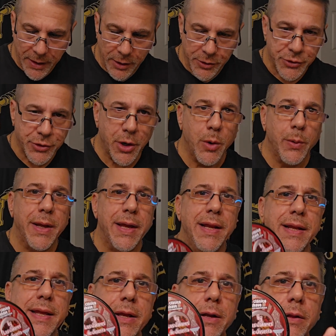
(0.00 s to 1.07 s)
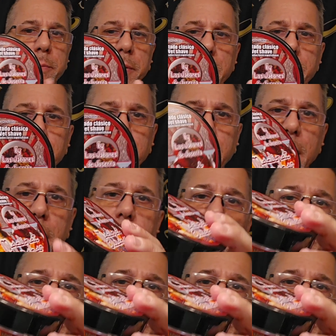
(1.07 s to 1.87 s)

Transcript: So in here, let me give you the kind of